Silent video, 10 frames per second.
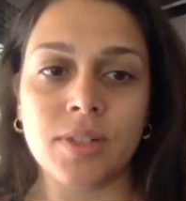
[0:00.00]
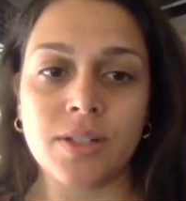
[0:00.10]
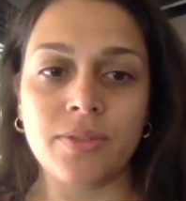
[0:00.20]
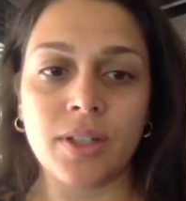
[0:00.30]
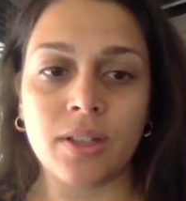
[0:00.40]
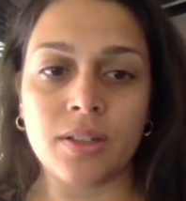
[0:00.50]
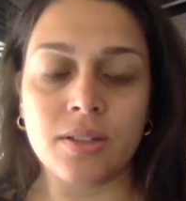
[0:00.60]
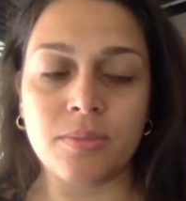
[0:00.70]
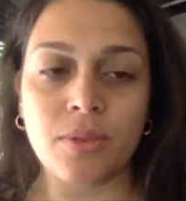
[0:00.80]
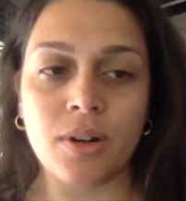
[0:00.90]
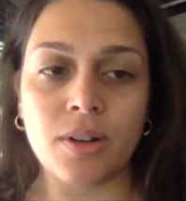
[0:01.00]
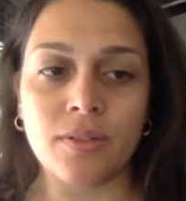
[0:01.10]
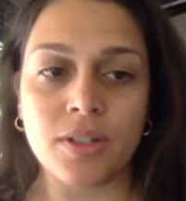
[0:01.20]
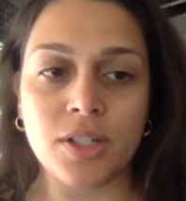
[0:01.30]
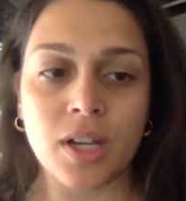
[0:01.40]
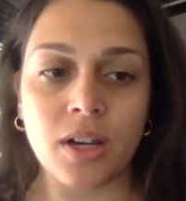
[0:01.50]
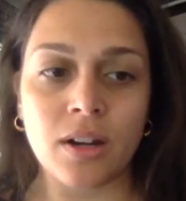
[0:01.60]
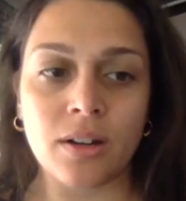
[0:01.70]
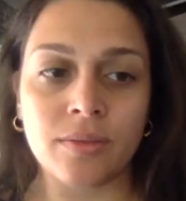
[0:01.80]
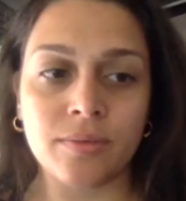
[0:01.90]
Just feeling the support of the
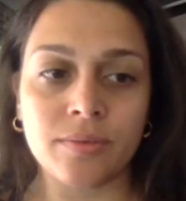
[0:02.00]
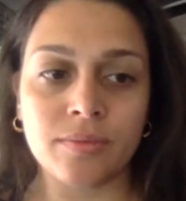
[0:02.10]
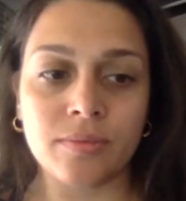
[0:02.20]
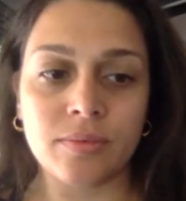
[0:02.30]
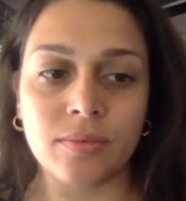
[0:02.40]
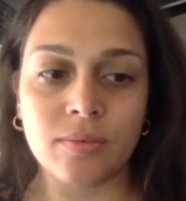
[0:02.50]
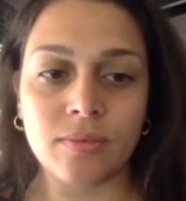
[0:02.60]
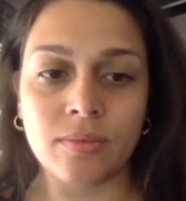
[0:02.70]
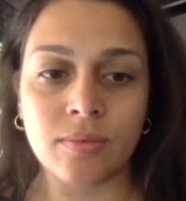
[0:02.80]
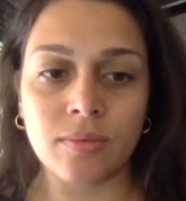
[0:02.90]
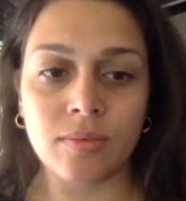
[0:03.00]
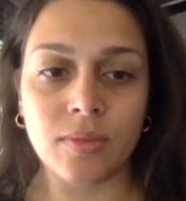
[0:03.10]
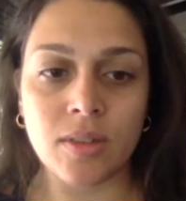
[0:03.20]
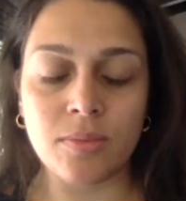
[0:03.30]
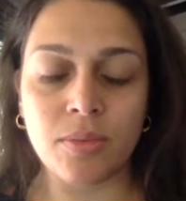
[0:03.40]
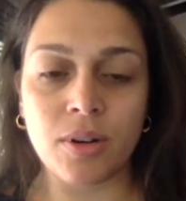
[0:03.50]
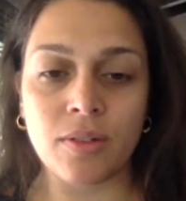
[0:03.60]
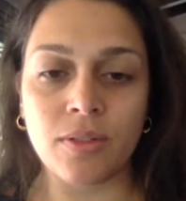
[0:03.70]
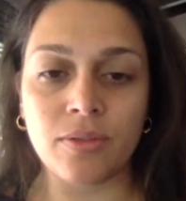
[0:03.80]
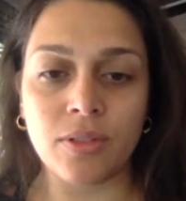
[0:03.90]
chair, support
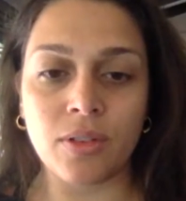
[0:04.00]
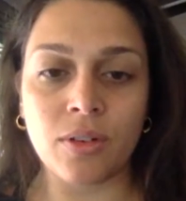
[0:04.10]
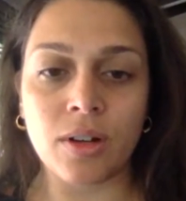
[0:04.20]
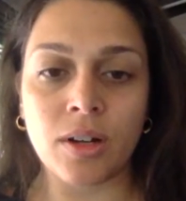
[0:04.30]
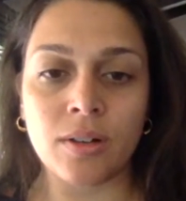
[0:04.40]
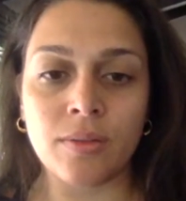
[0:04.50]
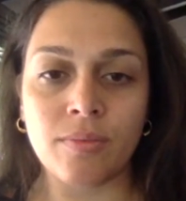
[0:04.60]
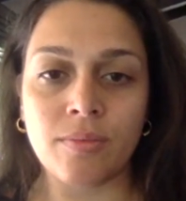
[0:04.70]
of the floor.